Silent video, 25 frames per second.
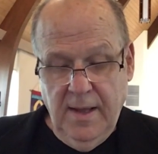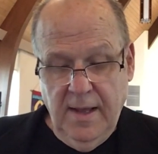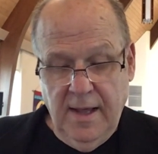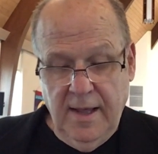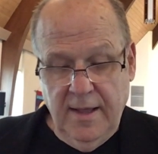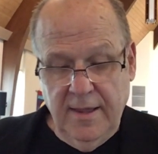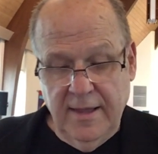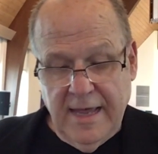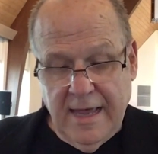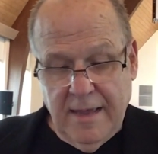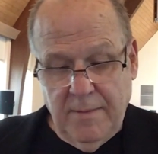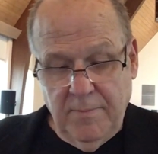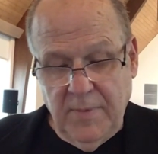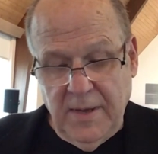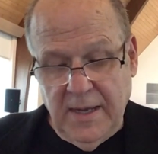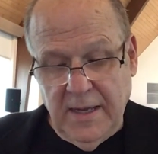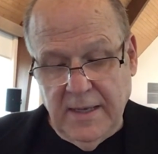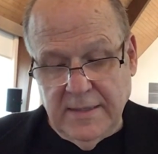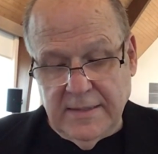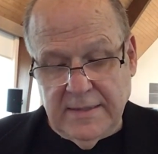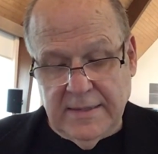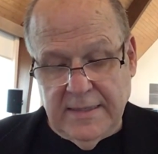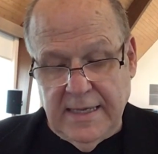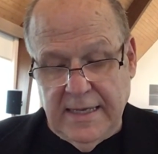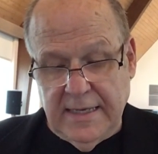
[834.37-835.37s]
And that
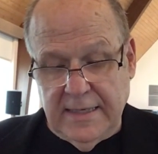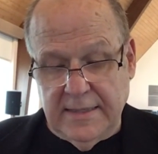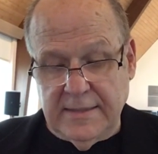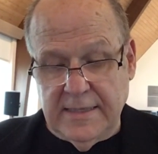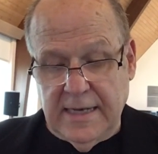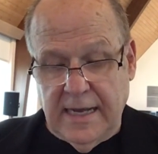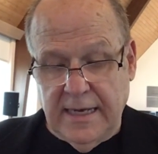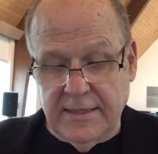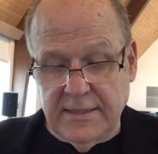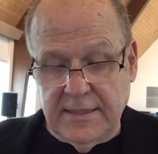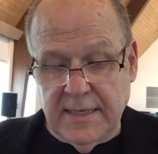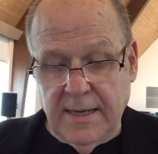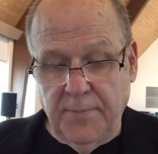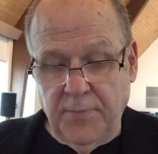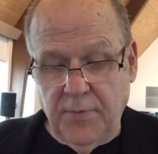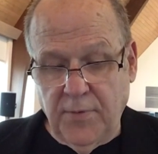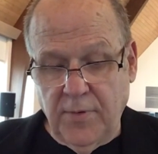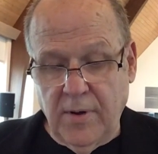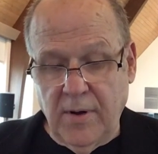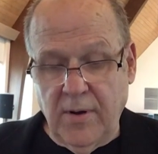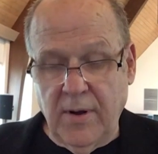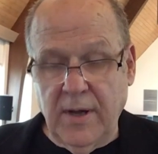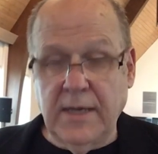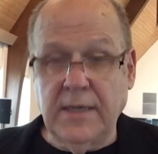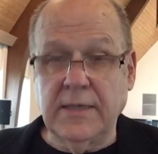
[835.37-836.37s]
means that it's not
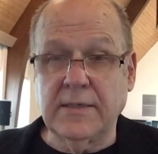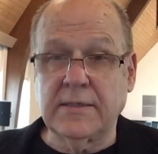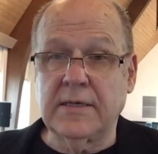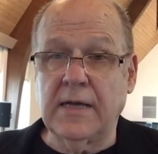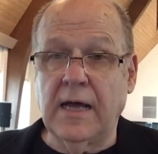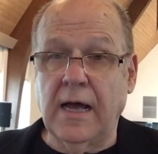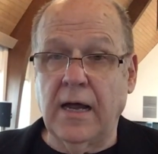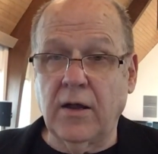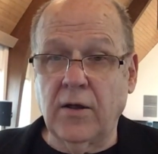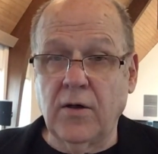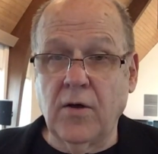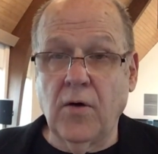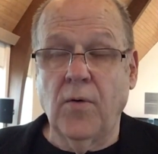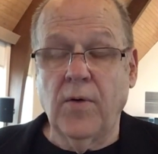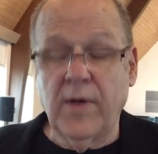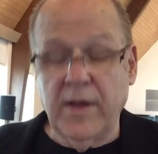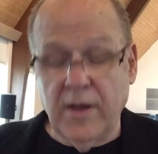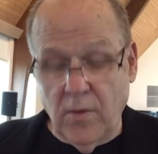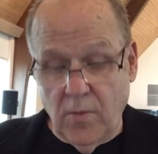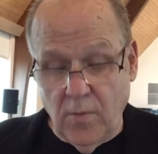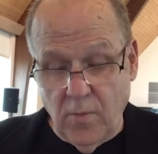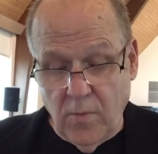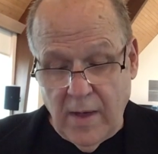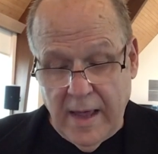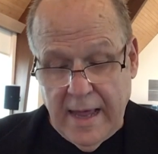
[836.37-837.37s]
temporary. He's not
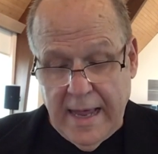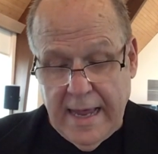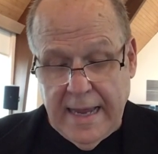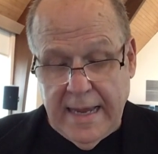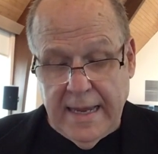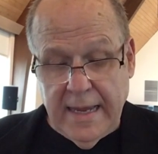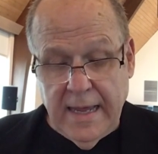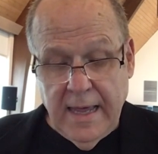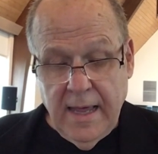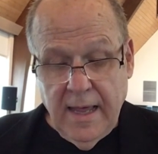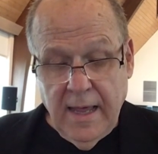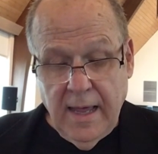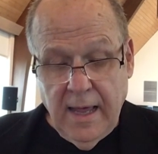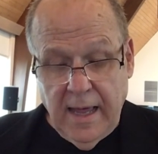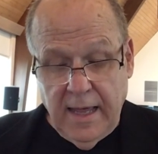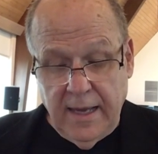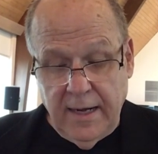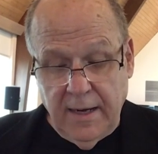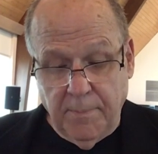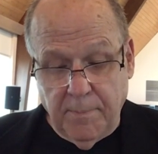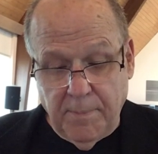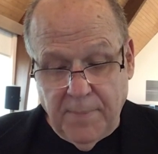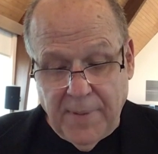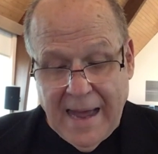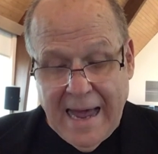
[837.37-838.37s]
going away,
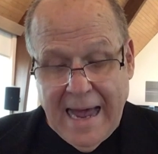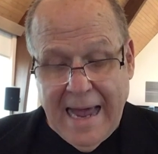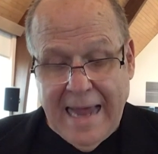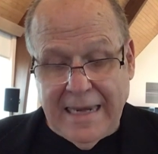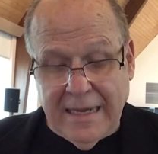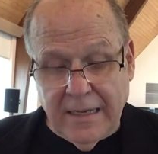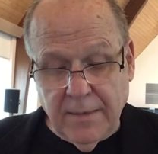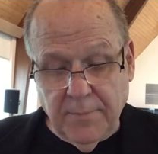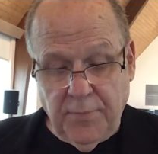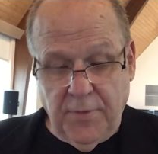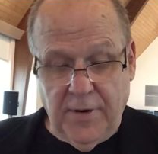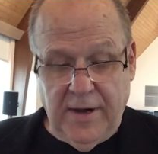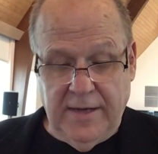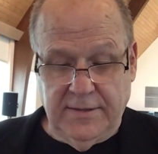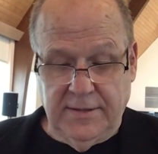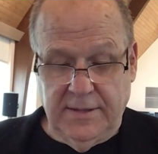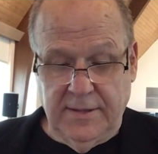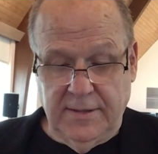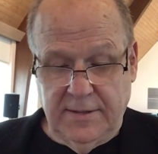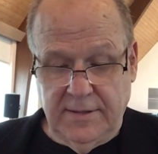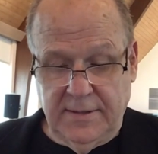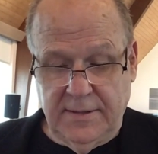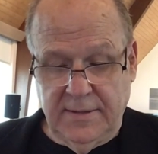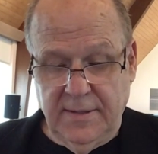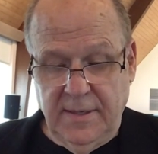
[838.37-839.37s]
an abiding
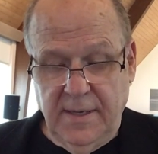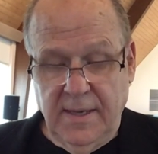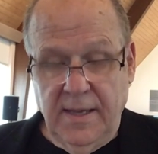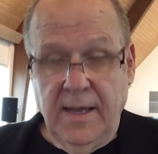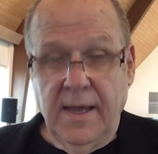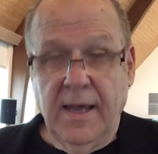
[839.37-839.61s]
presence.